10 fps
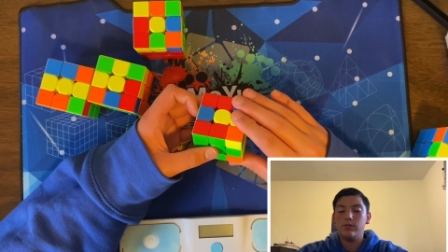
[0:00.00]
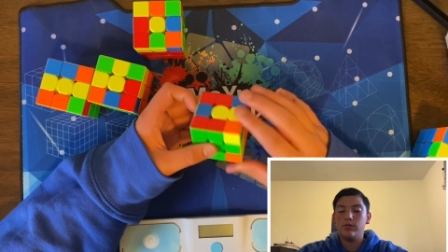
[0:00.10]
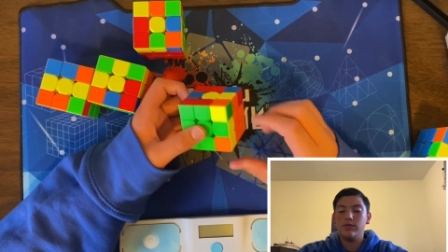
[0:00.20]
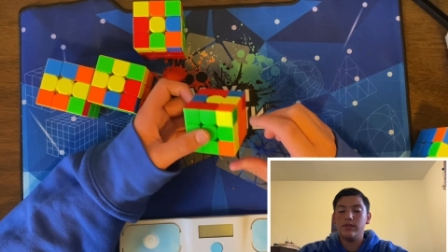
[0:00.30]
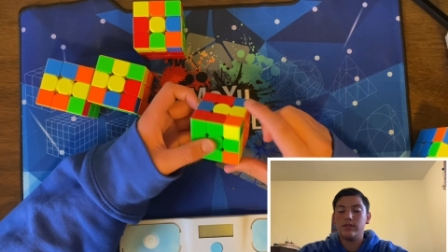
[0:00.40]

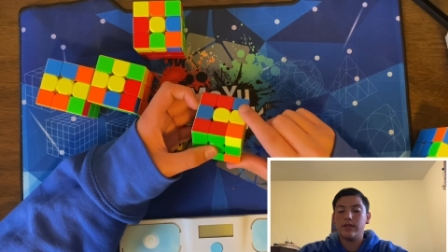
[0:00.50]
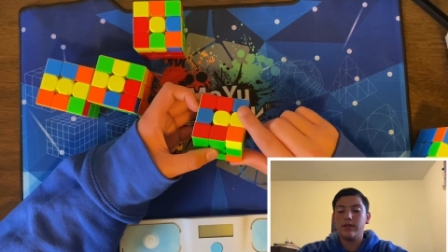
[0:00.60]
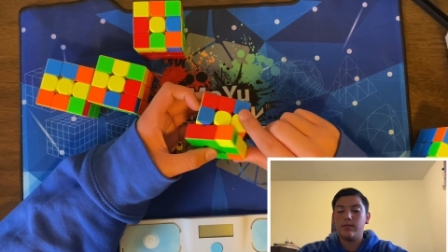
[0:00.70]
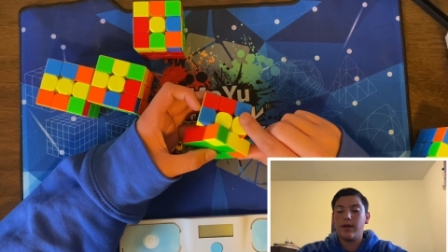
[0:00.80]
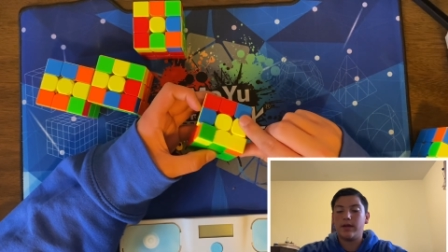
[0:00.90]
and then move
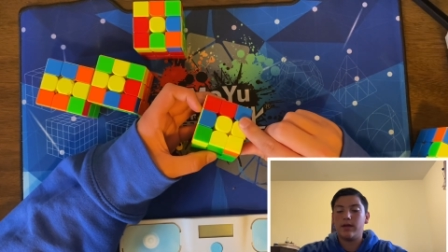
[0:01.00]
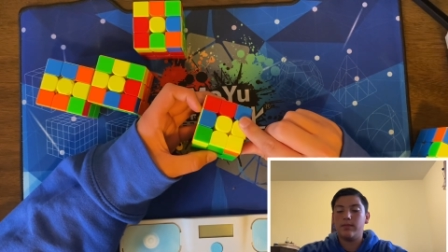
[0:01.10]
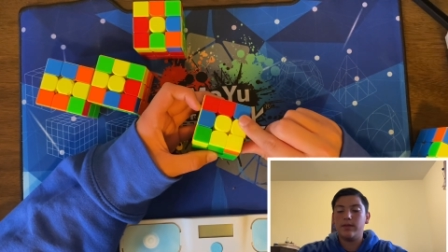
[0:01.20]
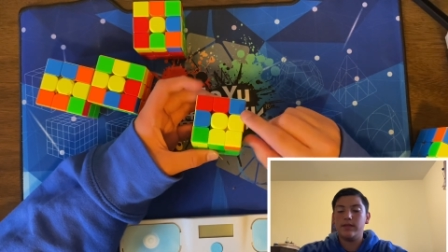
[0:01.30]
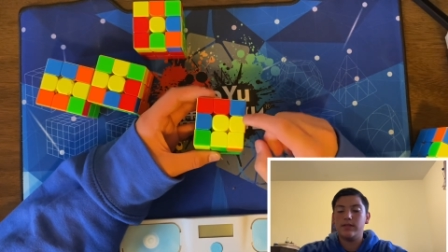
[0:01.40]
this layer
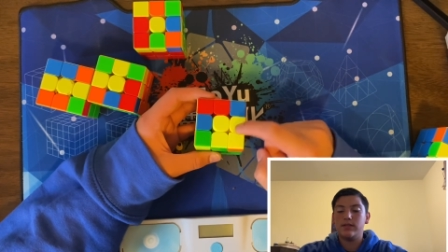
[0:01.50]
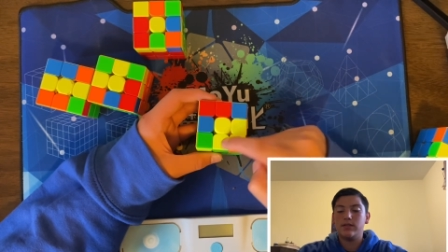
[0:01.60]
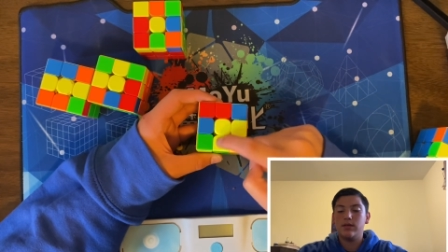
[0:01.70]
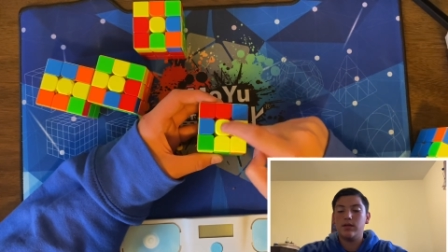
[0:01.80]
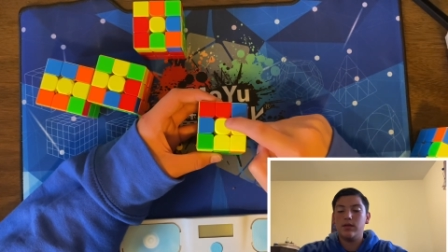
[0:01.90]
back up, and
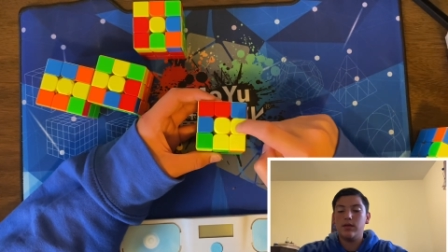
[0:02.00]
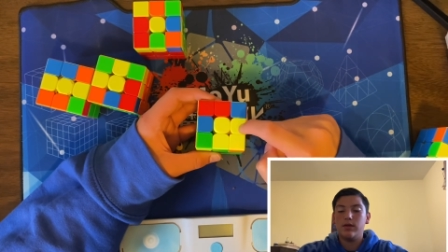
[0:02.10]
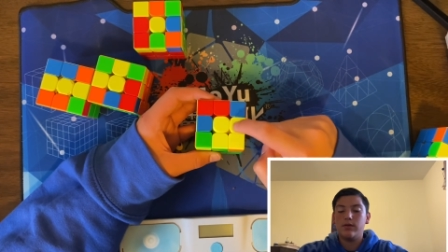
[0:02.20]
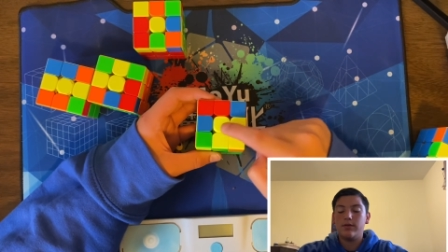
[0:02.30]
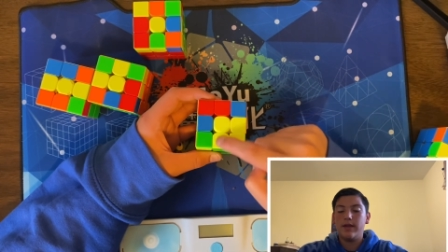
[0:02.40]
this
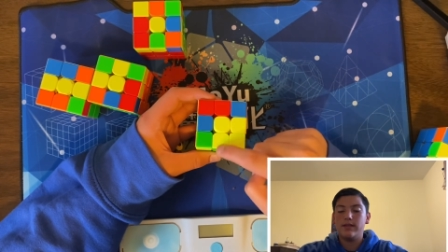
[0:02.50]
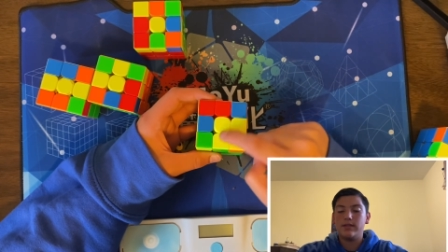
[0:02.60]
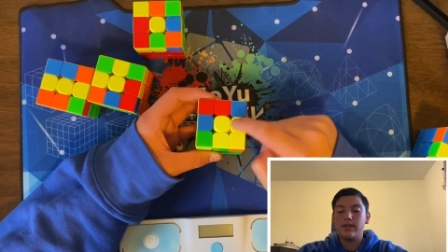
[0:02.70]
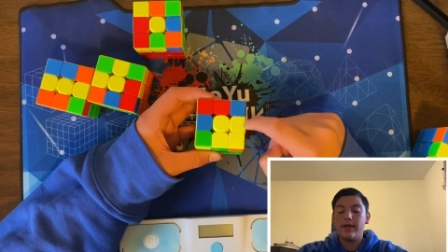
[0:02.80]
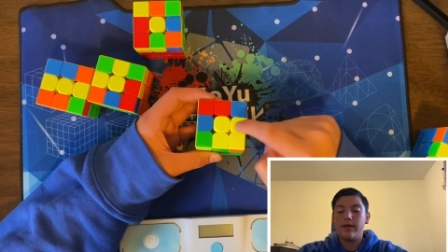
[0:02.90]

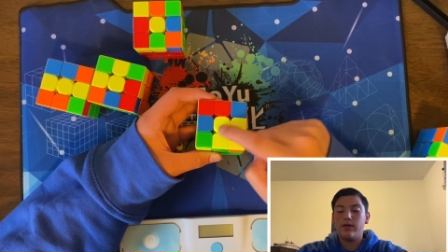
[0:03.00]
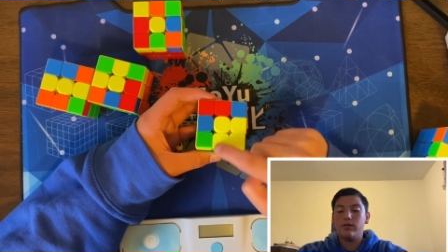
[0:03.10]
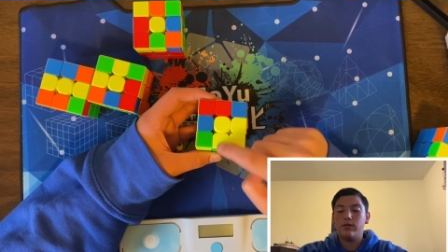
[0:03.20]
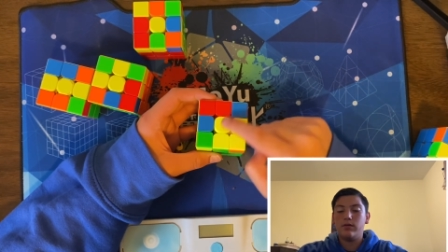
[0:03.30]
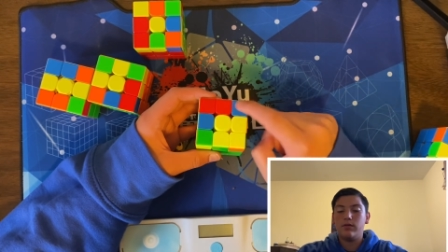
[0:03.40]
creates the
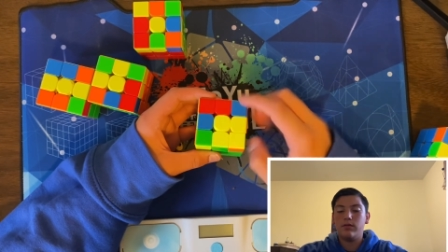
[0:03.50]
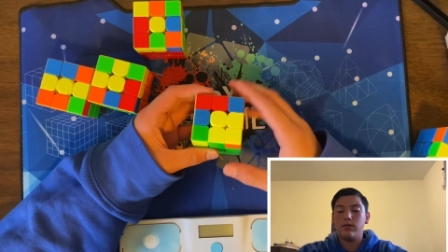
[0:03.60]
L.